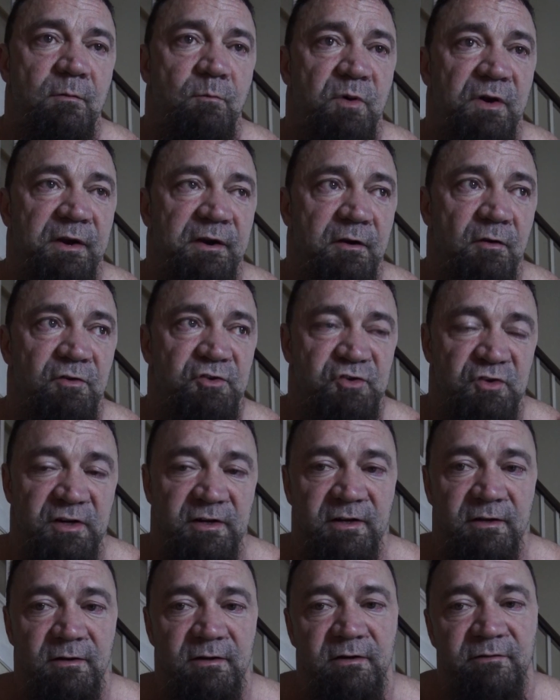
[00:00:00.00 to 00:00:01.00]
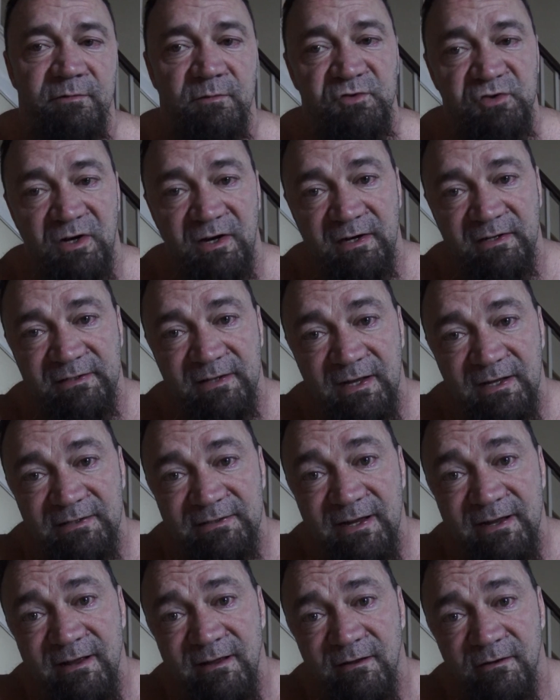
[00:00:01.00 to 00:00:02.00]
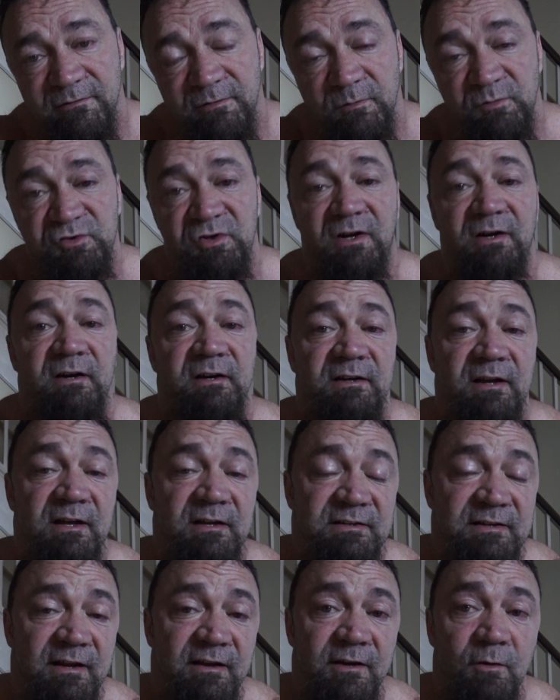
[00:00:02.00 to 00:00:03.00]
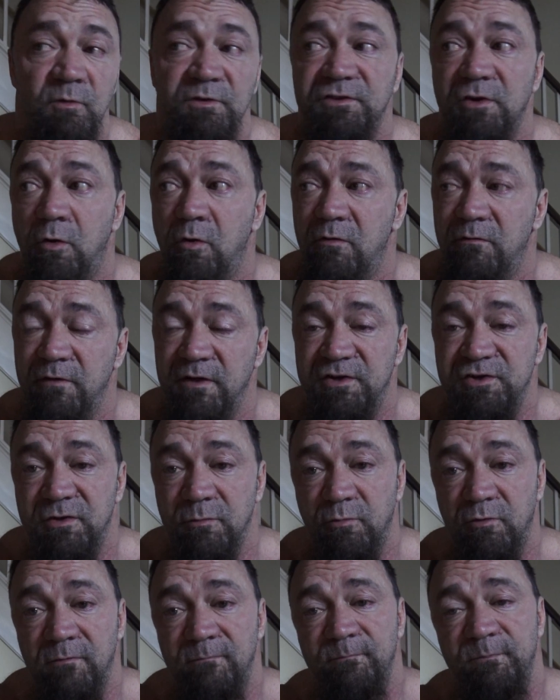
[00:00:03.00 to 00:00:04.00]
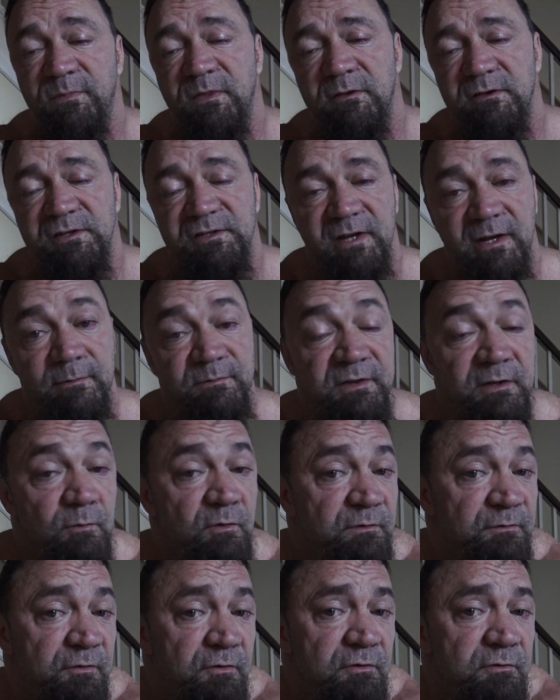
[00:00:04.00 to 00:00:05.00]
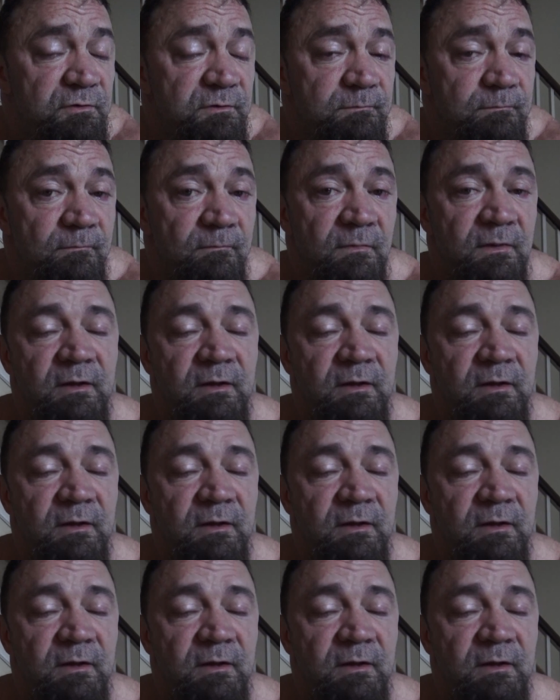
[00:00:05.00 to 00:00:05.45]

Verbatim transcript: but I don't drink it if I'm trying to diet down. If I'm trying to diet down, I want the whole vegetable. Same thing with fruit.